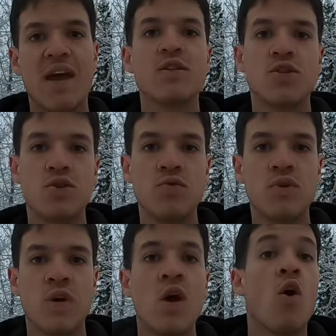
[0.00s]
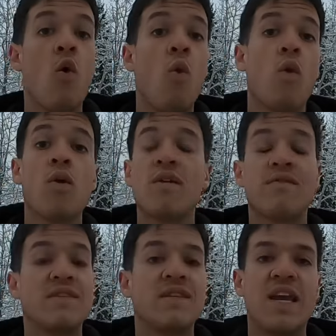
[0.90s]
and shoot, or
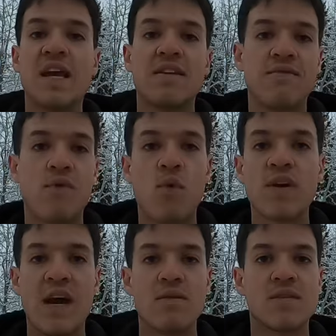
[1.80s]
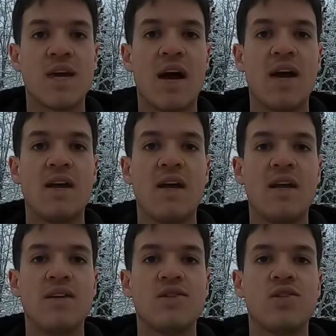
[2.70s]
if it's -40 outside and
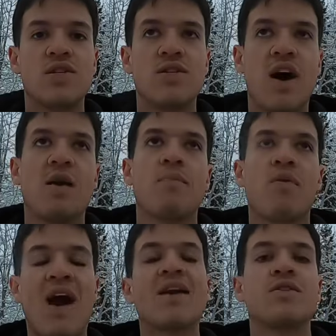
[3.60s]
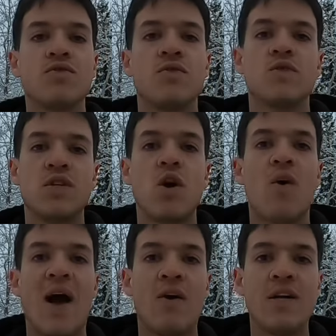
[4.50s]
it is just not practical to
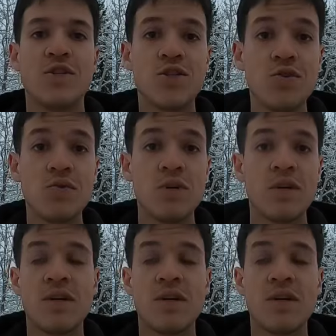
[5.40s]
go out and shoot,